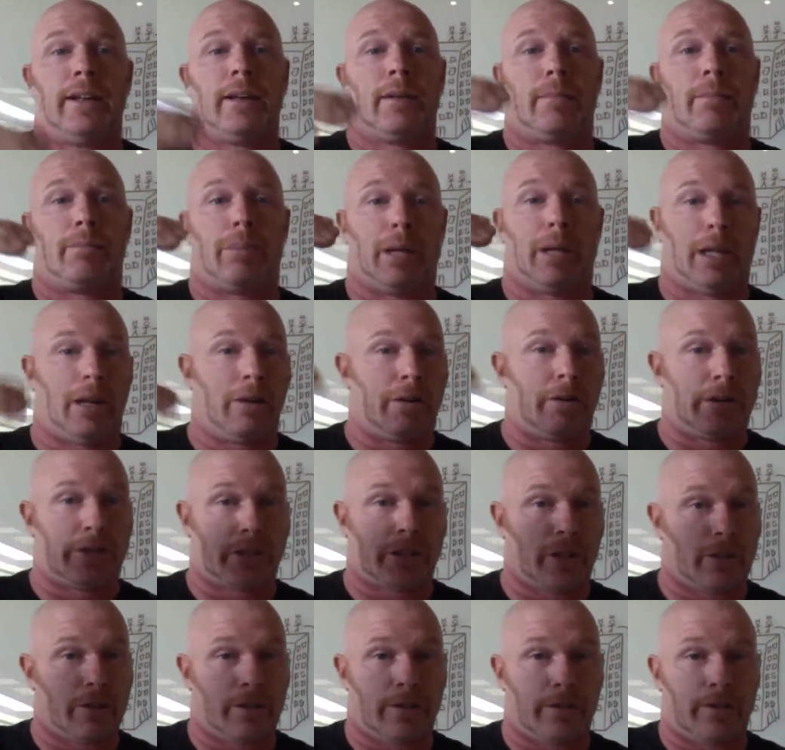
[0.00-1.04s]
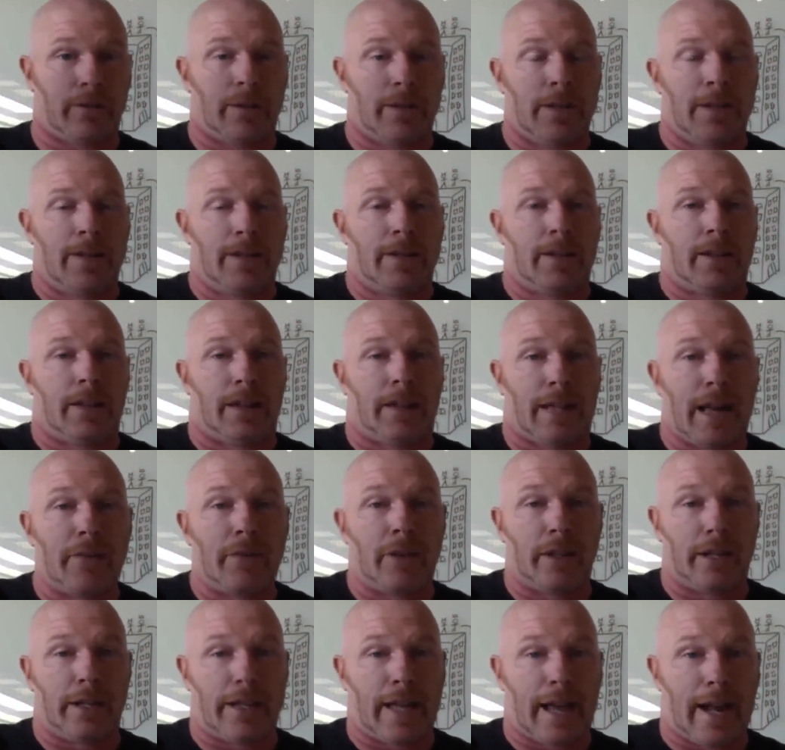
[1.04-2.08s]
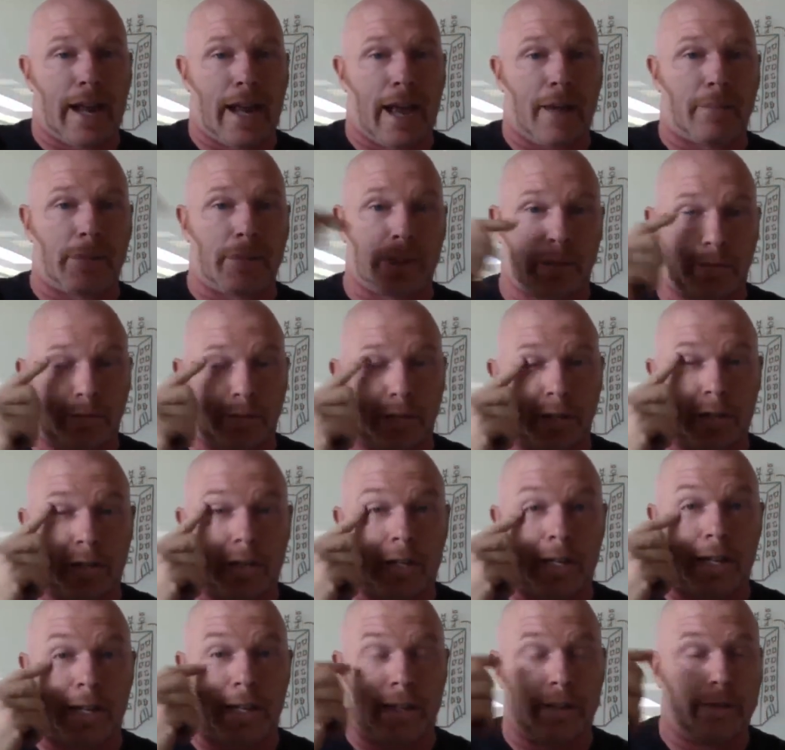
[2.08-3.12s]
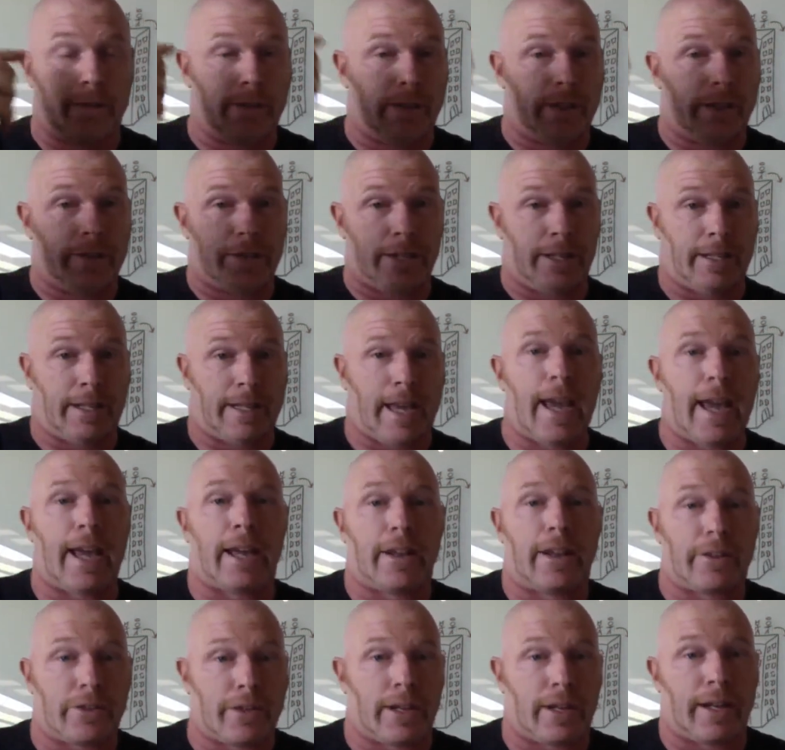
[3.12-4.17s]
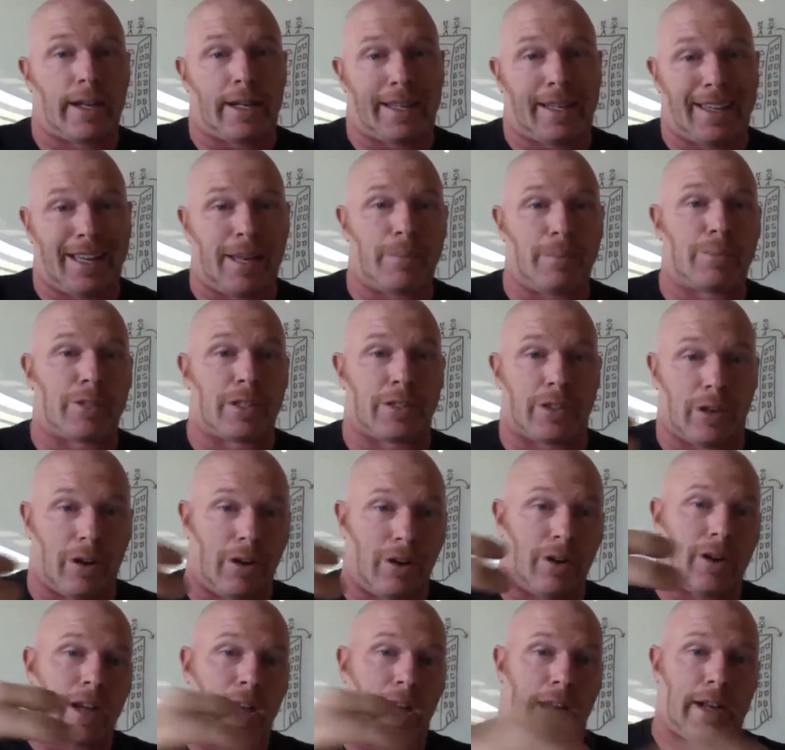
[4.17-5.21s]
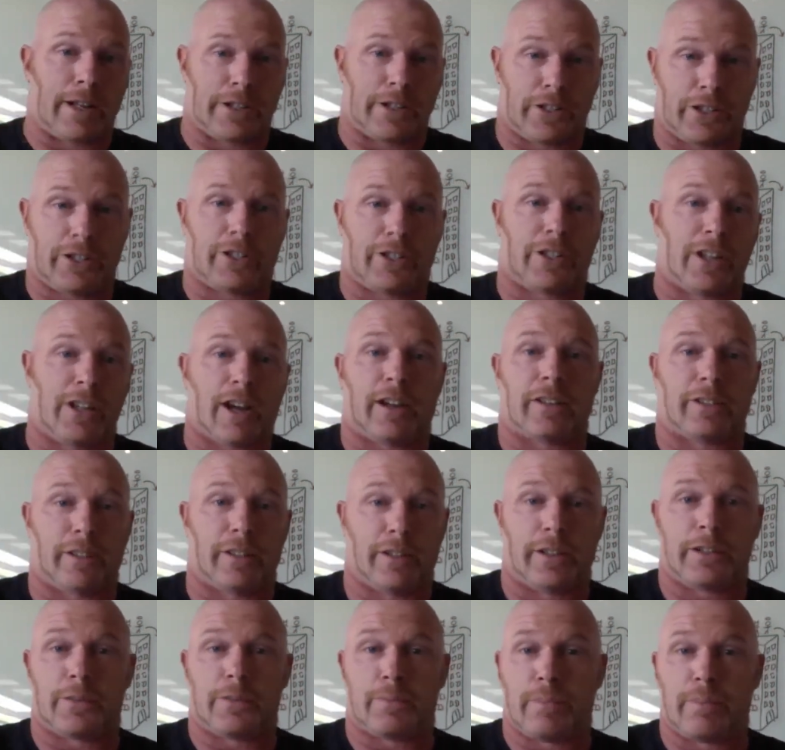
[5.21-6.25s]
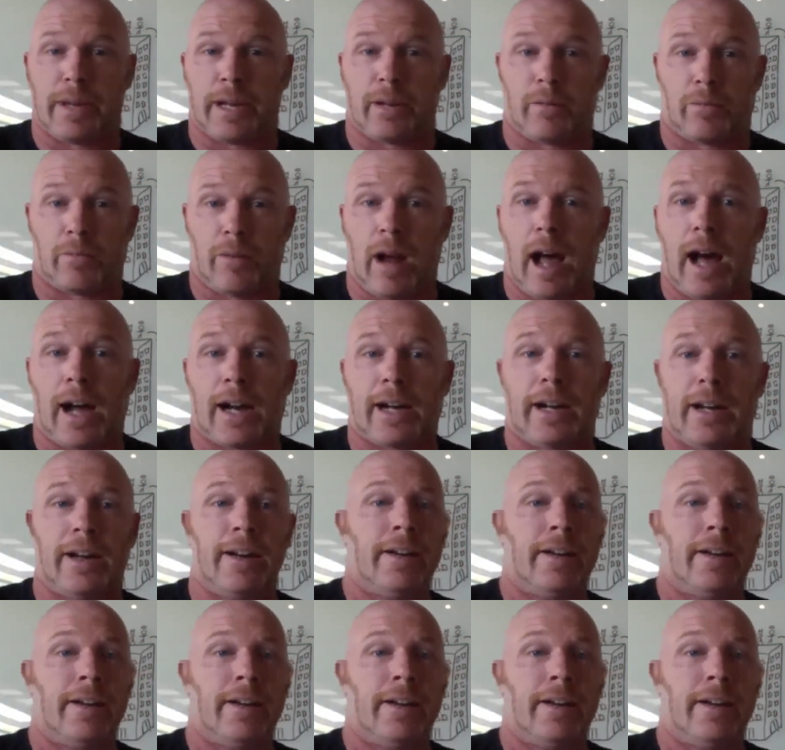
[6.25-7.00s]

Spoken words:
below a certain level in that atmosphere, it is engaged and it keeps us all kind of stuck to this big rock.